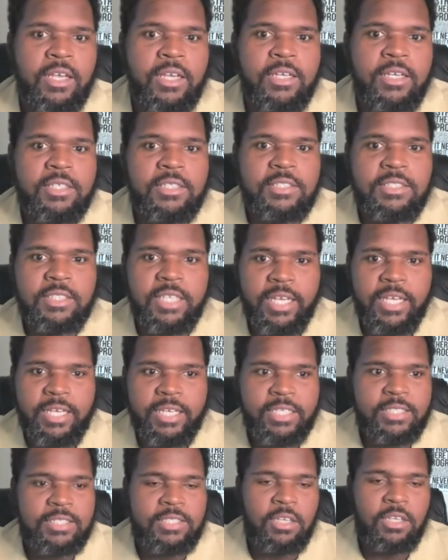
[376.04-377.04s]
It
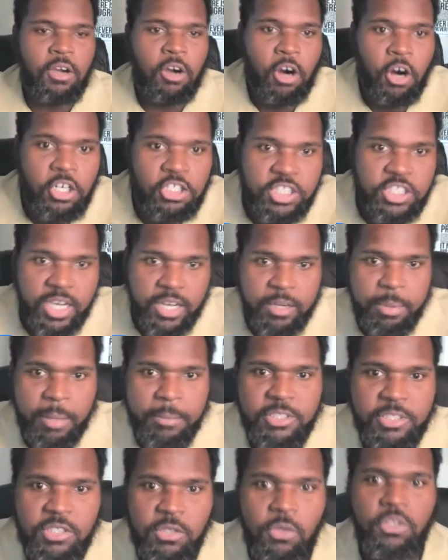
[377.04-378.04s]
says Orange County
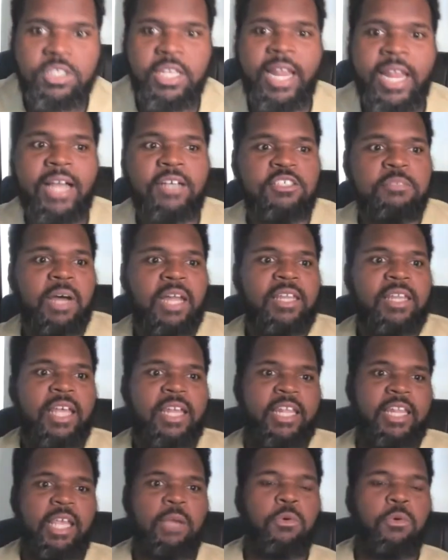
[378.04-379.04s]
Public Schools announced Monday
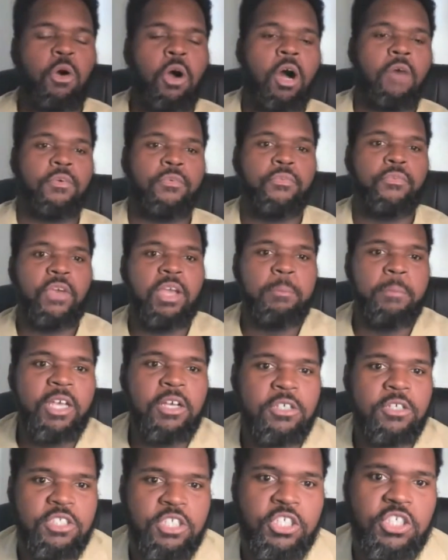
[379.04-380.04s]
that they will offer free
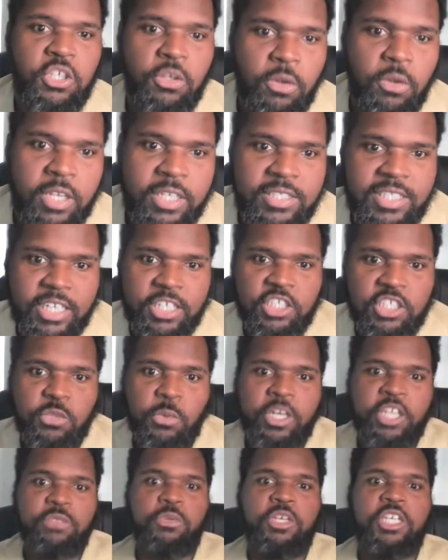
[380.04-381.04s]
meals to students in the
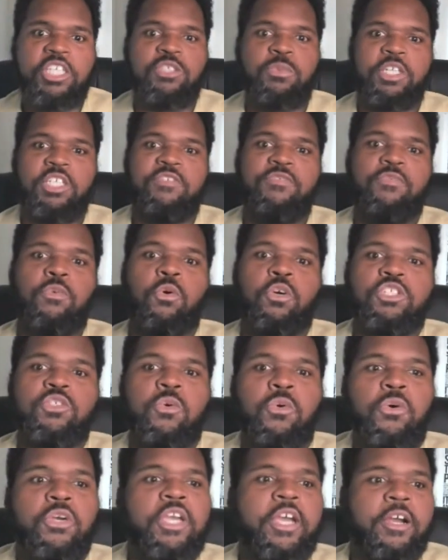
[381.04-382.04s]
23-24
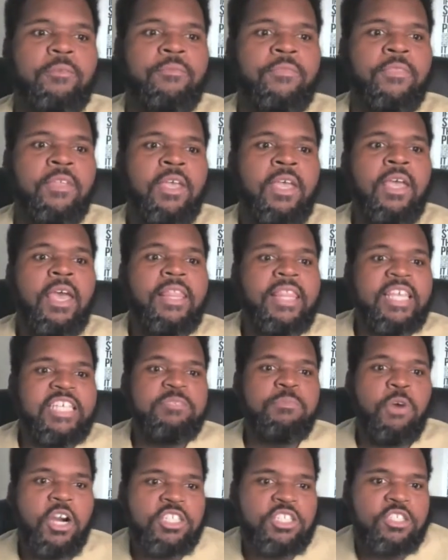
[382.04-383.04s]
school year. This
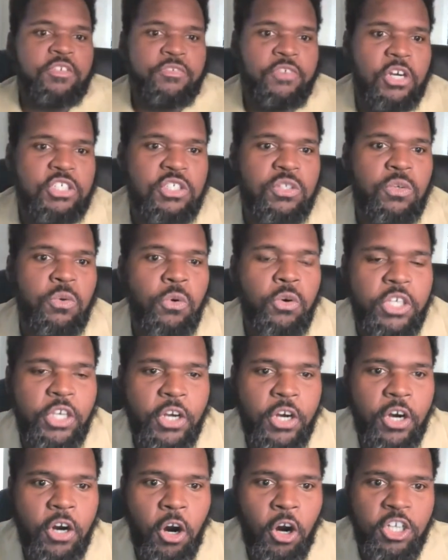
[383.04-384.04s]
marks the first school
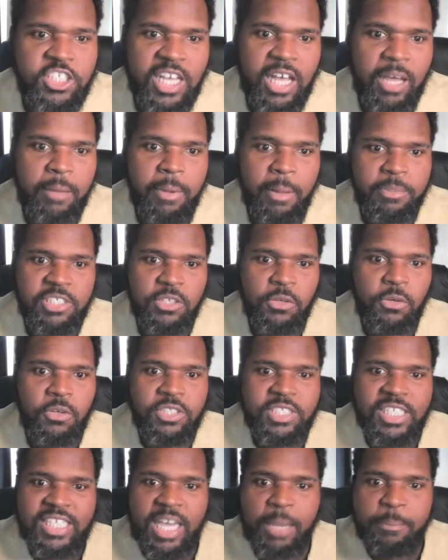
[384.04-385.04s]
year Orange County Public Schools
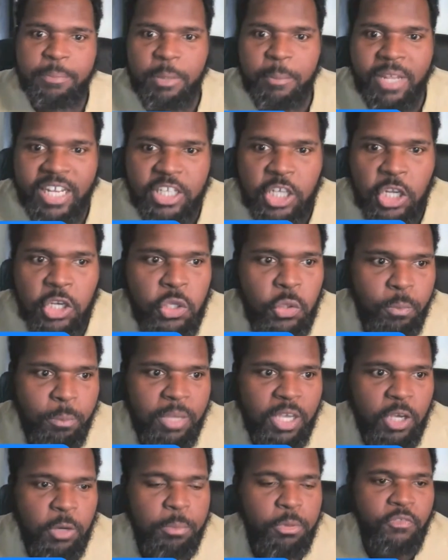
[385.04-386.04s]
is implementing the new
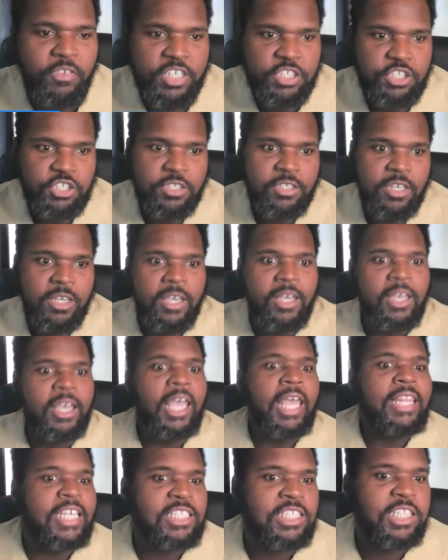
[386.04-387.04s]
meal provision.
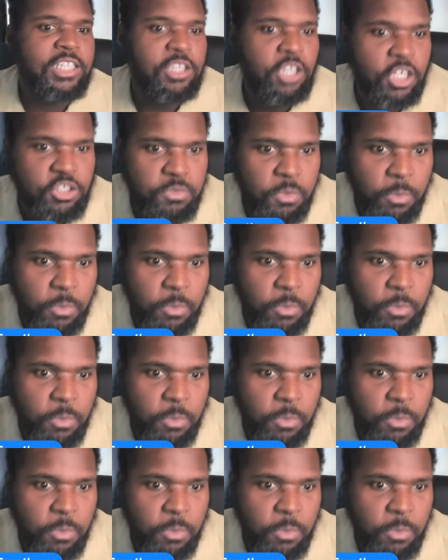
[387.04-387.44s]
This lunch